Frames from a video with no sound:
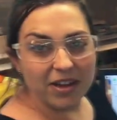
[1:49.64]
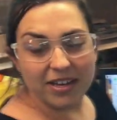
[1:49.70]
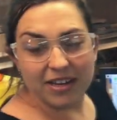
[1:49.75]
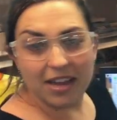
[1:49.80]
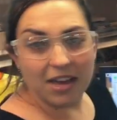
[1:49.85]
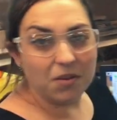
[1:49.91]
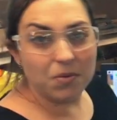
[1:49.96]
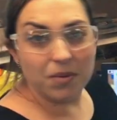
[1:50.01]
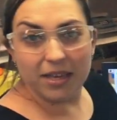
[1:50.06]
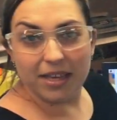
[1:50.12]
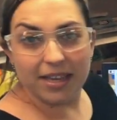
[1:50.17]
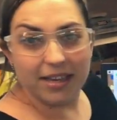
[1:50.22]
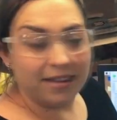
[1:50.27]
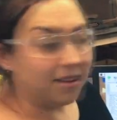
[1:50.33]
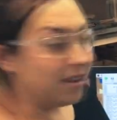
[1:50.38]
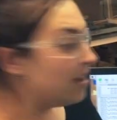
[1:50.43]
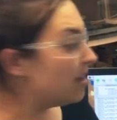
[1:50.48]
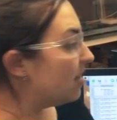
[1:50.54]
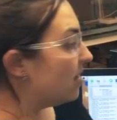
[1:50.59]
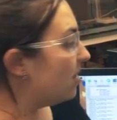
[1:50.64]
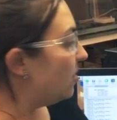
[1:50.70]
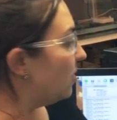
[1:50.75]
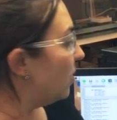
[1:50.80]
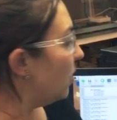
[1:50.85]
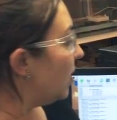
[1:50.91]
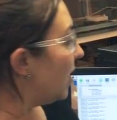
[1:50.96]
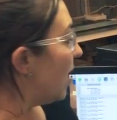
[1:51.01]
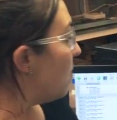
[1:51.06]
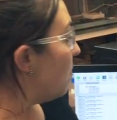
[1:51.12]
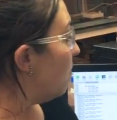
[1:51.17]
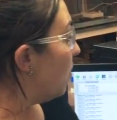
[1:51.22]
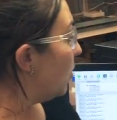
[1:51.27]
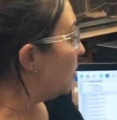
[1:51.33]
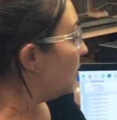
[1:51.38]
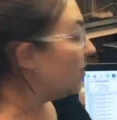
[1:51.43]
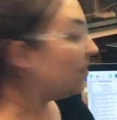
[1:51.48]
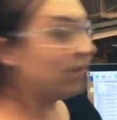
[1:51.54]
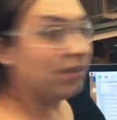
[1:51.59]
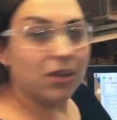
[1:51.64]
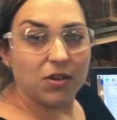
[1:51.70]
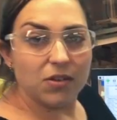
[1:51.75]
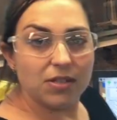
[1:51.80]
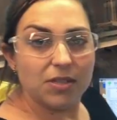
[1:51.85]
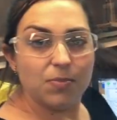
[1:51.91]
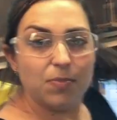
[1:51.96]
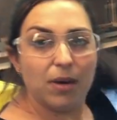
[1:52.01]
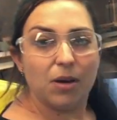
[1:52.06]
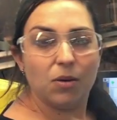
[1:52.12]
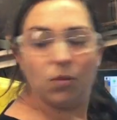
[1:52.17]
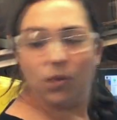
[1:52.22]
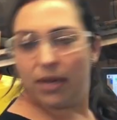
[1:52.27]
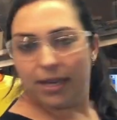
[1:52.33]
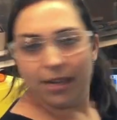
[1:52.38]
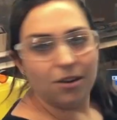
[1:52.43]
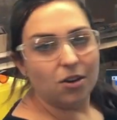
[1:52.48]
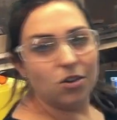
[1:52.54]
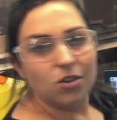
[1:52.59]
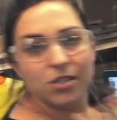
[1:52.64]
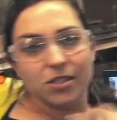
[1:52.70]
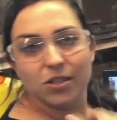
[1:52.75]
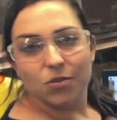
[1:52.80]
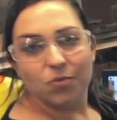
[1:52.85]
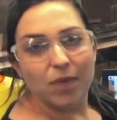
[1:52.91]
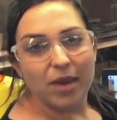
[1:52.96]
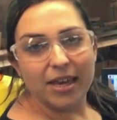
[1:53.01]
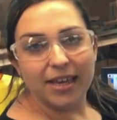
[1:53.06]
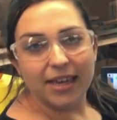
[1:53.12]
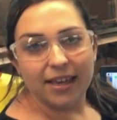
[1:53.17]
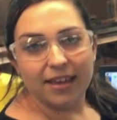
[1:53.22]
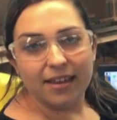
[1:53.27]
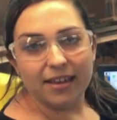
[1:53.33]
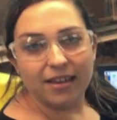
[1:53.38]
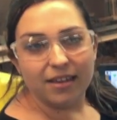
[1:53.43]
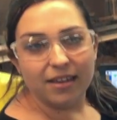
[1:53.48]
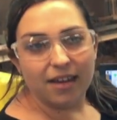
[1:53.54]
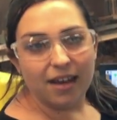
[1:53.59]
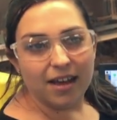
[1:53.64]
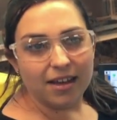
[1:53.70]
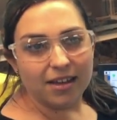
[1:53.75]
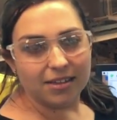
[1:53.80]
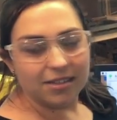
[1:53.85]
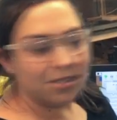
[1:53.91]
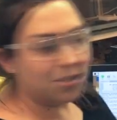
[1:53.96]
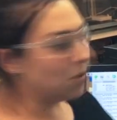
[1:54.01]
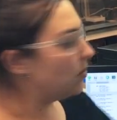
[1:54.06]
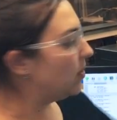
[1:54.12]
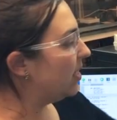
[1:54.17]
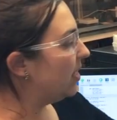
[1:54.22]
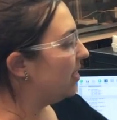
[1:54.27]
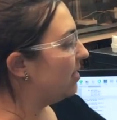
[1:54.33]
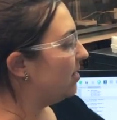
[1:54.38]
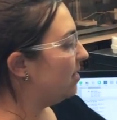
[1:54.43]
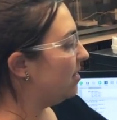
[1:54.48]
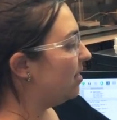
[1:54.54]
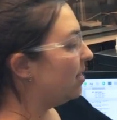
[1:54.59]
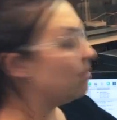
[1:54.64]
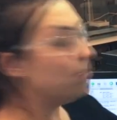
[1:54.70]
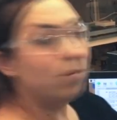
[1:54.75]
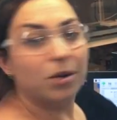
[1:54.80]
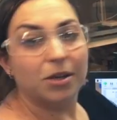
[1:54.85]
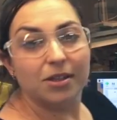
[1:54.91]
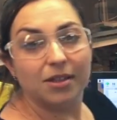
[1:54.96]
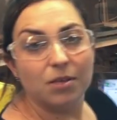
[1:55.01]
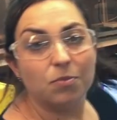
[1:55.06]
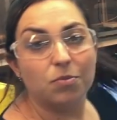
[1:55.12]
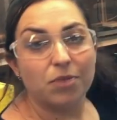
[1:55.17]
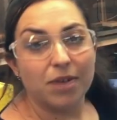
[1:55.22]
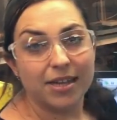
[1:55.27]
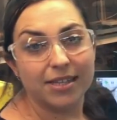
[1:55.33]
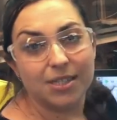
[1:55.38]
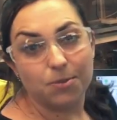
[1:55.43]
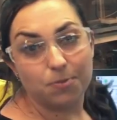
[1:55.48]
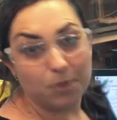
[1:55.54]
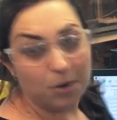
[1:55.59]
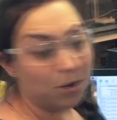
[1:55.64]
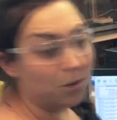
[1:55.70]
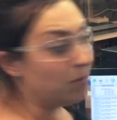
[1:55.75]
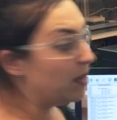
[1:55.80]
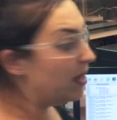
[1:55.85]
Right now we can look at both of those, but we can also make it so we can input the breaths per